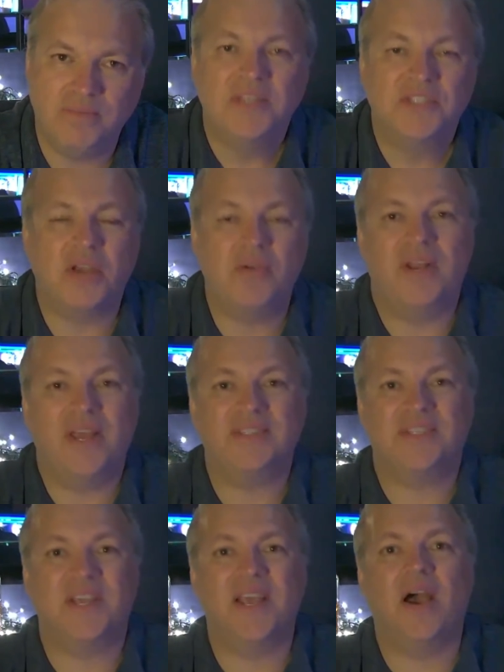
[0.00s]
So
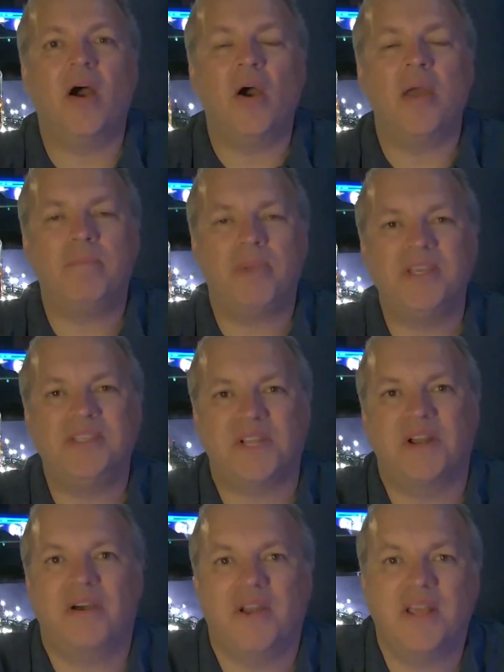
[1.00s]
that's it. I'm Peter
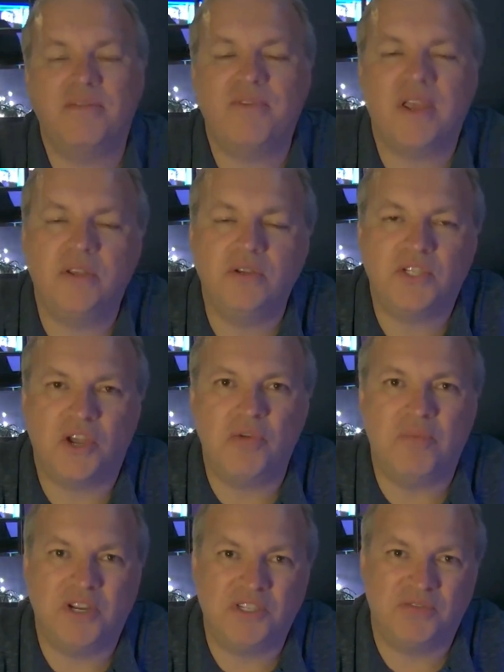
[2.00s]
Nardi. Thank you so
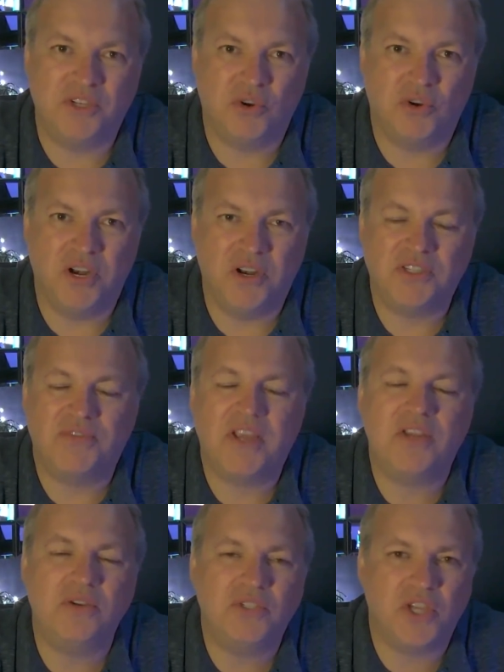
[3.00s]
much for joining us.
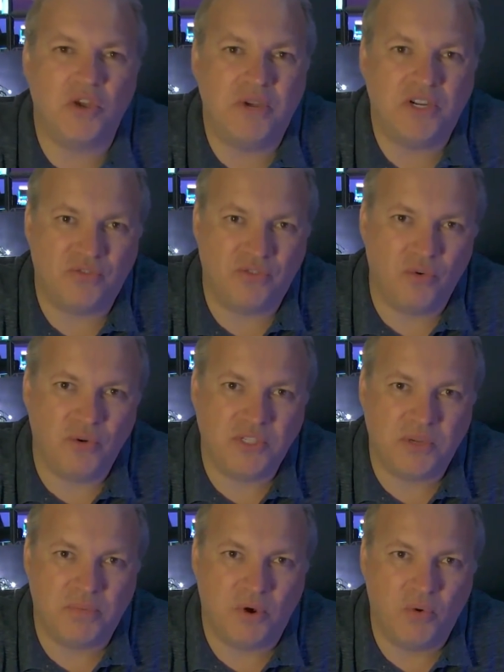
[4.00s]
Thank you so much for all the
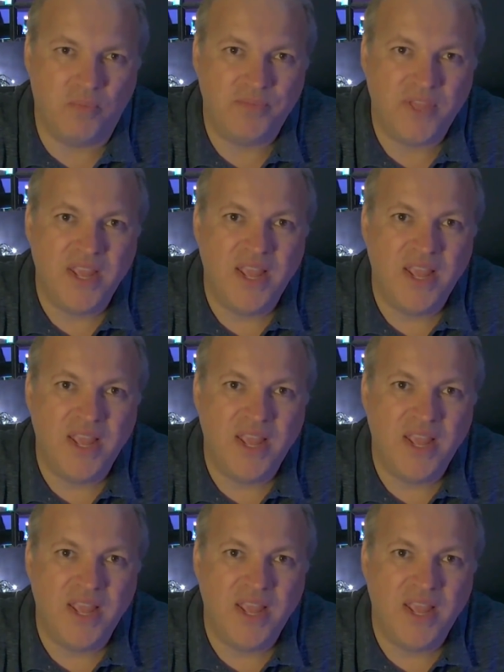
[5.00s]
support.